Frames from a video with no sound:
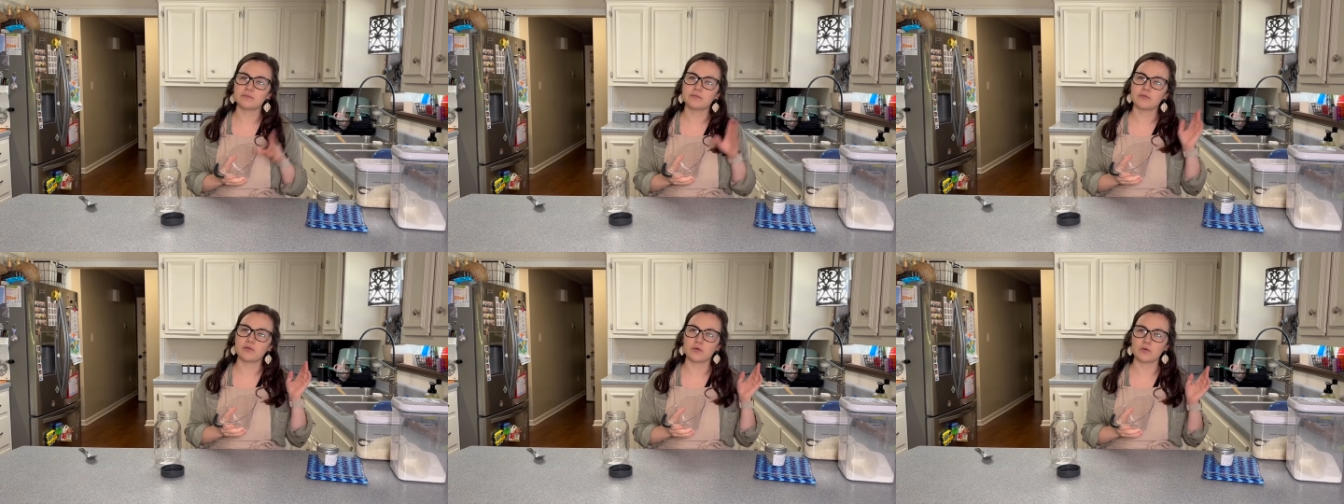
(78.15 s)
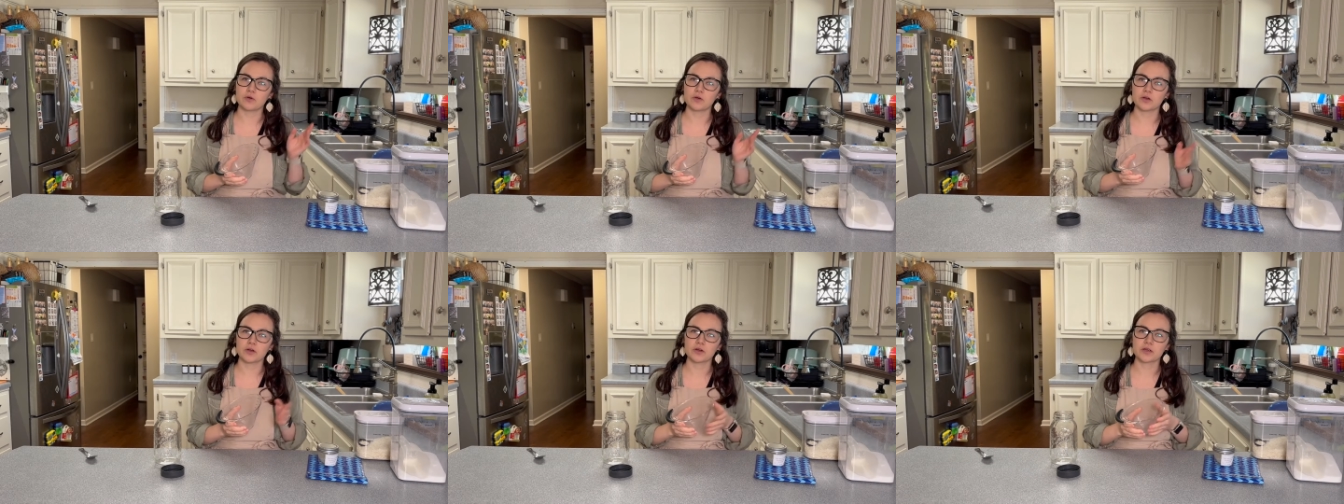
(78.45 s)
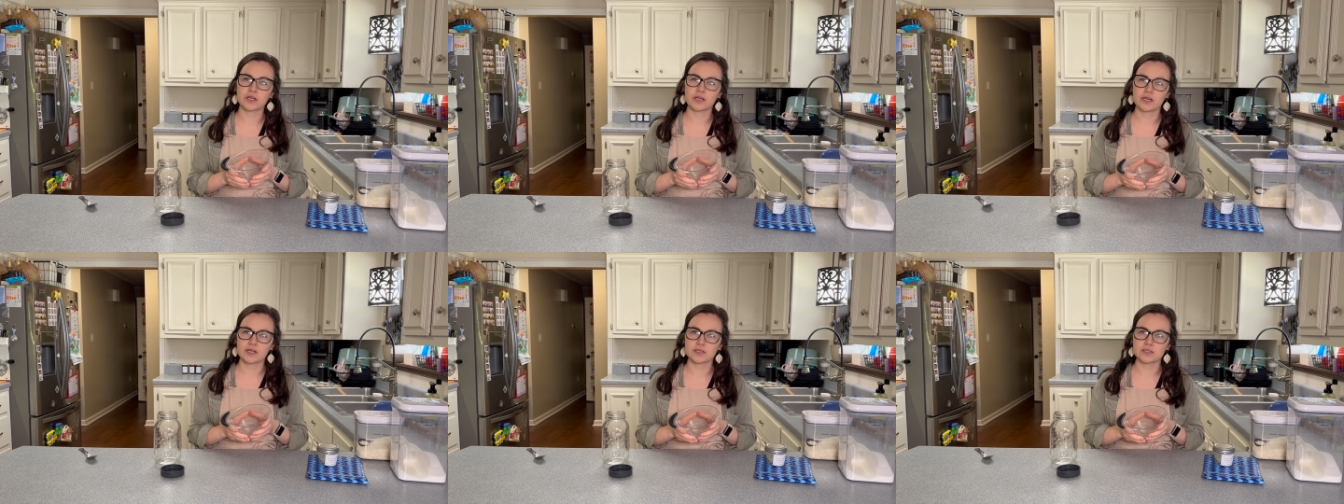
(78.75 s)
for
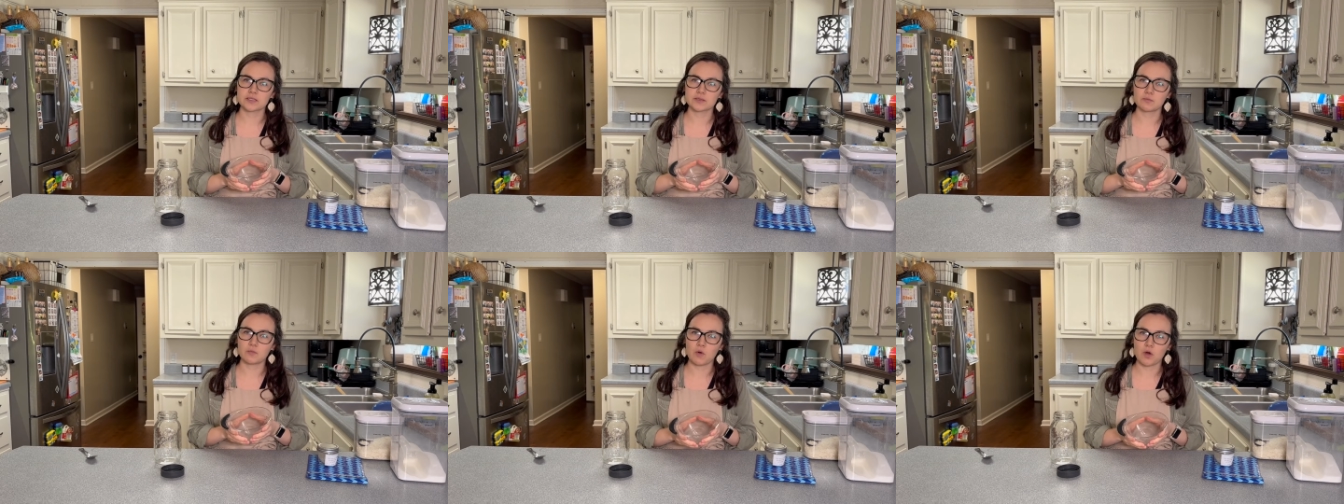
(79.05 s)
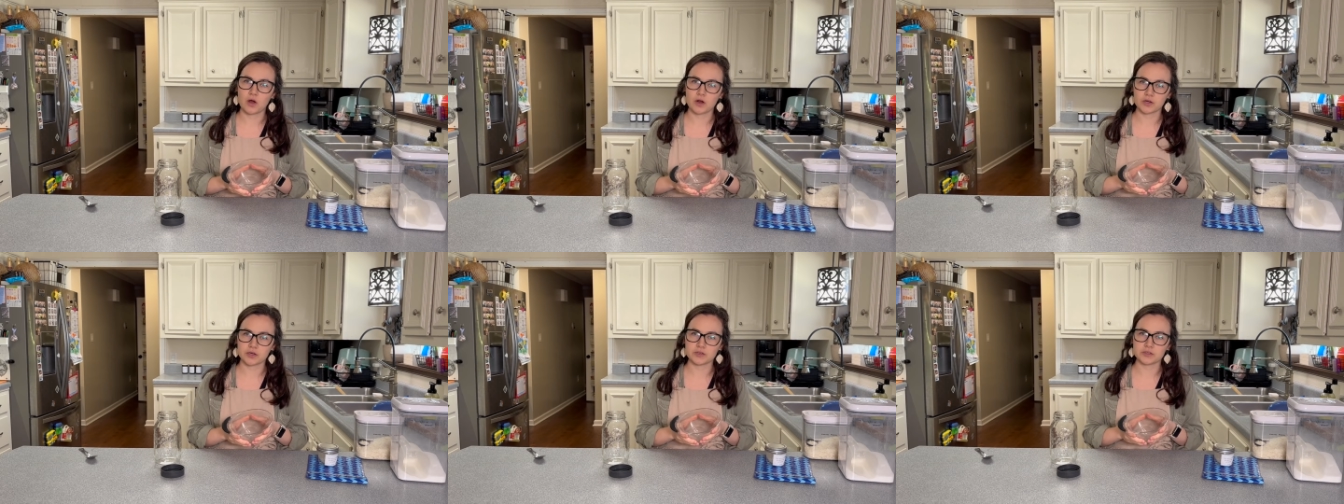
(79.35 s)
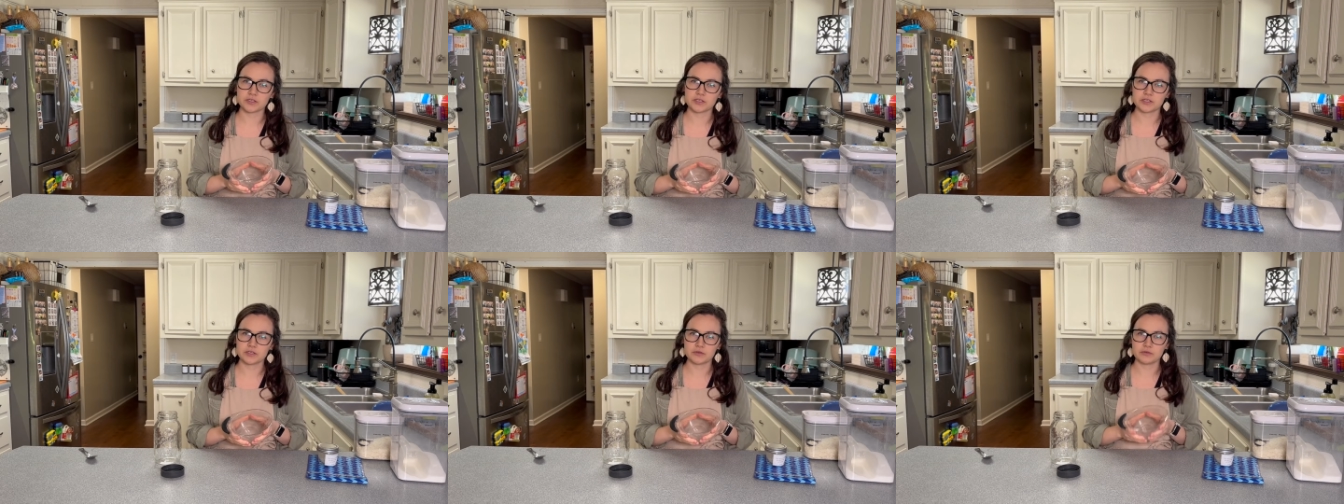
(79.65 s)
getting some water
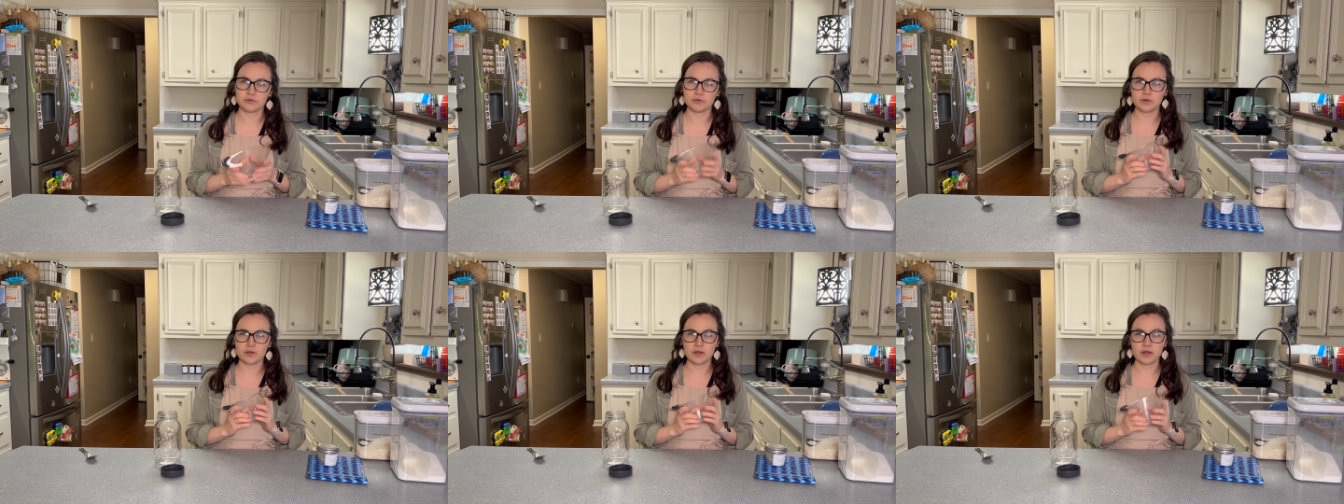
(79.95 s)
to